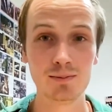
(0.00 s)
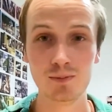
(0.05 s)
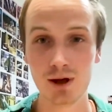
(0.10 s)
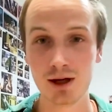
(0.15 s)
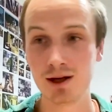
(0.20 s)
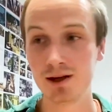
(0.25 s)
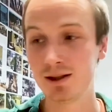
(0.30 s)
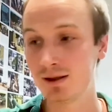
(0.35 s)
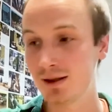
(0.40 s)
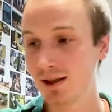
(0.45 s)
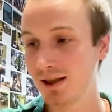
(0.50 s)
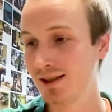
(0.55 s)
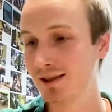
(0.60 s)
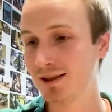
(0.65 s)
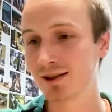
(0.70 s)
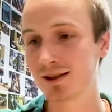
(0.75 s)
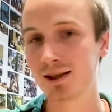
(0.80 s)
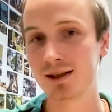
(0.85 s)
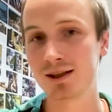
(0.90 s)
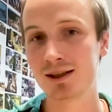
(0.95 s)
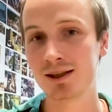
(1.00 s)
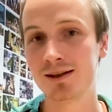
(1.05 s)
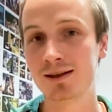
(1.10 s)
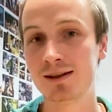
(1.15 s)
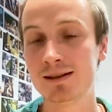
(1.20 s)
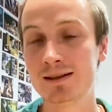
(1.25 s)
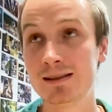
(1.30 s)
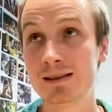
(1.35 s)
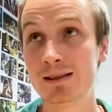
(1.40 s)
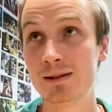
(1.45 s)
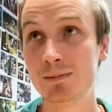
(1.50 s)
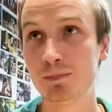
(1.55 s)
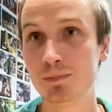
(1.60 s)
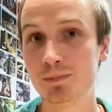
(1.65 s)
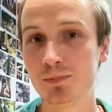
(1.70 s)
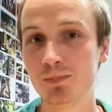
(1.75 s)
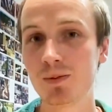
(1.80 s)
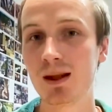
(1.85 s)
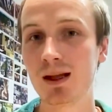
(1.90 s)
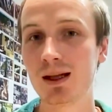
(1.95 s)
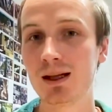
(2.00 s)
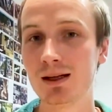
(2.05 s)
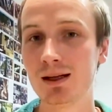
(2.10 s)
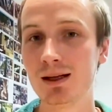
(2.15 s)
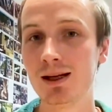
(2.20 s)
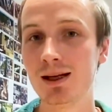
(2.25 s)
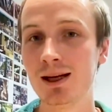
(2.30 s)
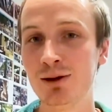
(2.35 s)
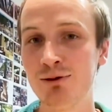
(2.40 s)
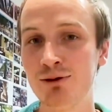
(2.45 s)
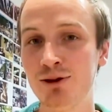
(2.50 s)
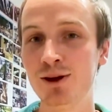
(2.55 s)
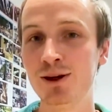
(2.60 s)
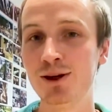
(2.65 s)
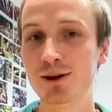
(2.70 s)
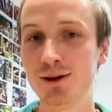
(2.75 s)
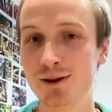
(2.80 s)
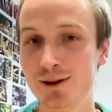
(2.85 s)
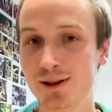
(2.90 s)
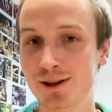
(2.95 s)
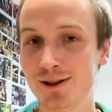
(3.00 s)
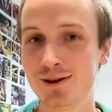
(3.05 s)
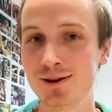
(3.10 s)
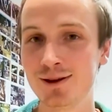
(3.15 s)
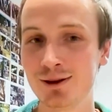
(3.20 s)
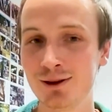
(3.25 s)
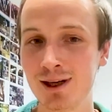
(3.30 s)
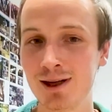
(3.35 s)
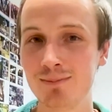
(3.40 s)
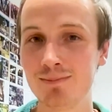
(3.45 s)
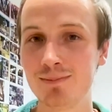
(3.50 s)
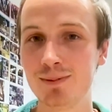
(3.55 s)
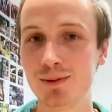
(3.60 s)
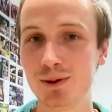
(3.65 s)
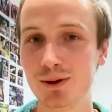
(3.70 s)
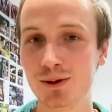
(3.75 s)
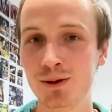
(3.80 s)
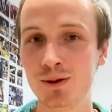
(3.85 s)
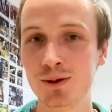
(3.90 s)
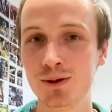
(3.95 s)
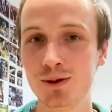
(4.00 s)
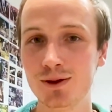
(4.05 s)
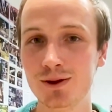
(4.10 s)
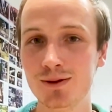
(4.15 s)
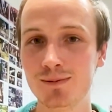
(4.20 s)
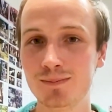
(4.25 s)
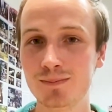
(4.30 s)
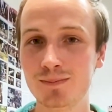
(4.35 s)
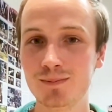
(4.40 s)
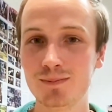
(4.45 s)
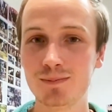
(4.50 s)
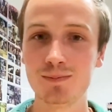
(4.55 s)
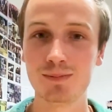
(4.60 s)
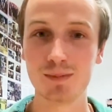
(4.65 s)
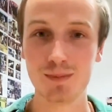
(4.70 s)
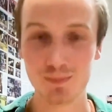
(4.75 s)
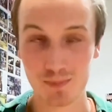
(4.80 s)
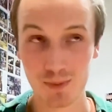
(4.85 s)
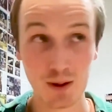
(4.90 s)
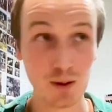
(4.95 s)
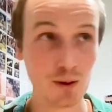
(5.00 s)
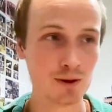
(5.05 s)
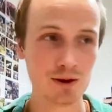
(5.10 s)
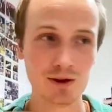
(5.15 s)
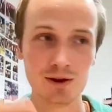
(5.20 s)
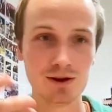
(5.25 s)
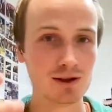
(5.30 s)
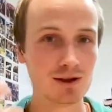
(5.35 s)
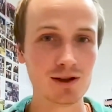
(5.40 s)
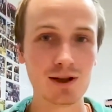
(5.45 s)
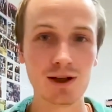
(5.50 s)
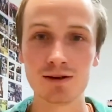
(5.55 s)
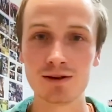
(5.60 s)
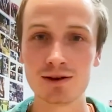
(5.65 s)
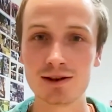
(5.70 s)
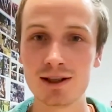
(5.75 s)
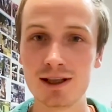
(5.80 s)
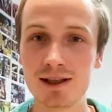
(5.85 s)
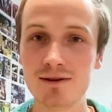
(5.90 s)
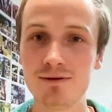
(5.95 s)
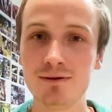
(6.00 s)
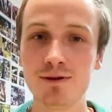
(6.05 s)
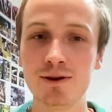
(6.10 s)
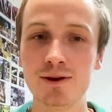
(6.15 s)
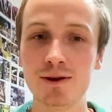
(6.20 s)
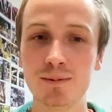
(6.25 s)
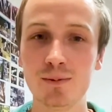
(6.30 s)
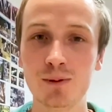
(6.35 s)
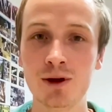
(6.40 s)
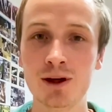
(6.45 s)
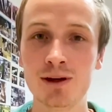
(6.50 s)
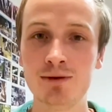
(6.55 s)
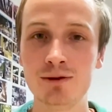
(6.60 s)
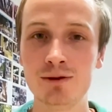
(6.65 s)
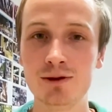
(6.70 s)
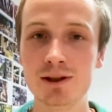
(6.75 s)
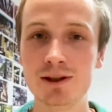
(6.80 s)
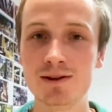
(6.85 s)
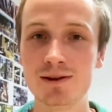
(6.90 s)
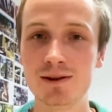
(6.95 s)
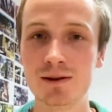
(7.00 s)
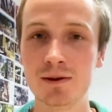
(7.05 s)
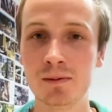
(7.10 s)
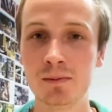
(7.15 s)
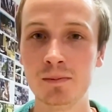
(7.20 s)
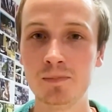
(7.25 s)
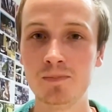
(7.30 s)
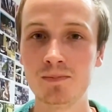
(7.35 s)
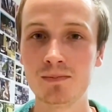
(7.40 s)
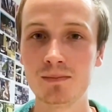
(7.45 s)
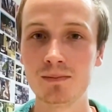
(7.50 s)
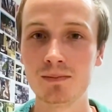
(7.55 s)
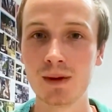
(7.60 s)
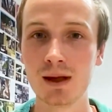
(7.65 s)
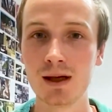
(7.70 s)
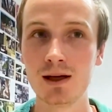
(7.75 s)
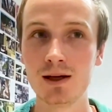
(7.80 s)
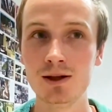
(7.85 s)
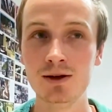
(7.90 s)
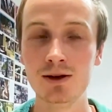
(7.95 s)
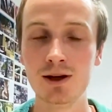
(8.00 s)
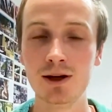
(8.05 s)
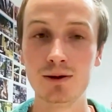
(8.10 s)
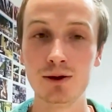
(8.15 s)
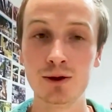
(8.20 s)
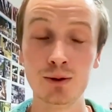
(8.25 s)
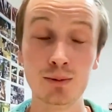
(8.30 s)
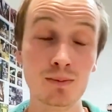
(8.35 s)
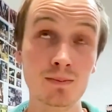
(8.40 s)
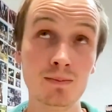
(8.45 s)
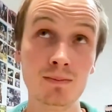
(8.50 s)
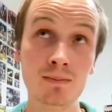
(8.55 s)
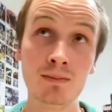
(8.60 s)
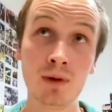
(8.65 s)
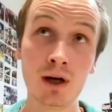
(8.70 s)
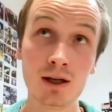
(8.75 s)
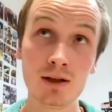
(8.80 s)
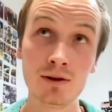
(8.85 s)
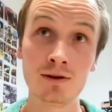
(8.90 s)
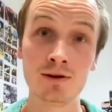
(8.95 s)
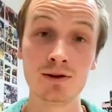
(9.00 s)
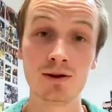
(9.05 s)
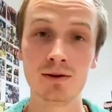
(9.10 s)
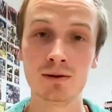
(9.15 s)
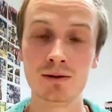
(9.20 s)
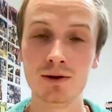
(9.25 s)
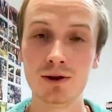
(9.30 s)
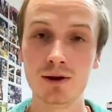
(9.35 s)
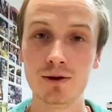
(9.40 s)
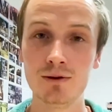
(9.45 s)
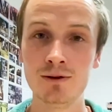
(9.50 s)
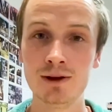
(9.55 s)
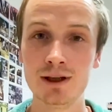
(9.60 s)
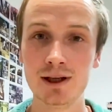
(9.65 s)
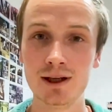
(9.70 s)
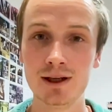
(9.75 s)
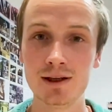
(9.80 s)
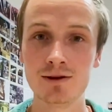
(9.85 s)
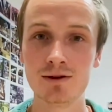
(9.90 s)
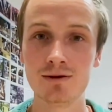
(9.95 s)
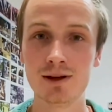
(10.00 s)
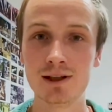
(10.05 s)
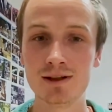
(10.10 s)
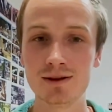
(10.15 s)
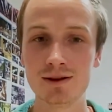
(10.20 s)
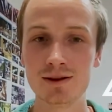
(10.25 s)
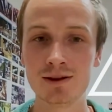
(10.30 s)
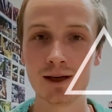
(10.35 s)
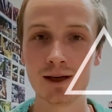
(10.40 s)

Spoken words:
But like you said, it's kind of, if you're not on Instagram or you just don't see it for whatever reason, you might also not realize the race is